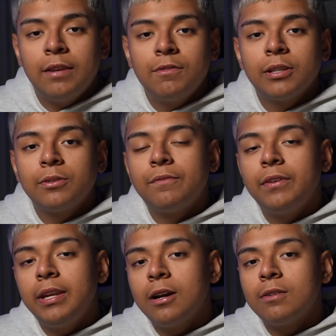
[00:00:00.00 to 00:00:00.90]
Even though the
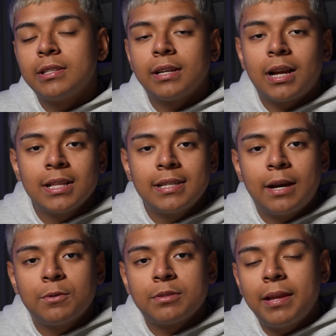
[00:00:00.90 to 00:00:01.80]
videos and the content
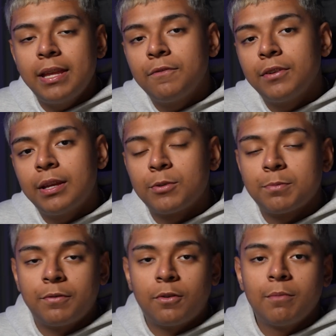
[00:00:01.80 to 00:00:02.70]
I was making for them was
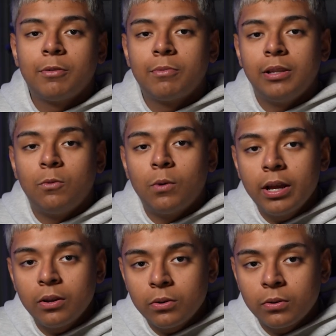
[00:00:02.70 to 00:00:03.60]
performing really
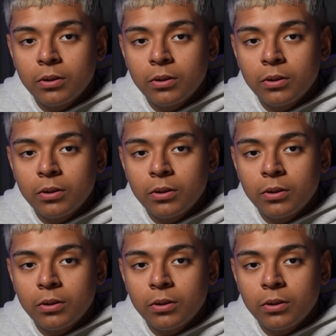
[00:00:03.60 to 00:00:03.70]
well,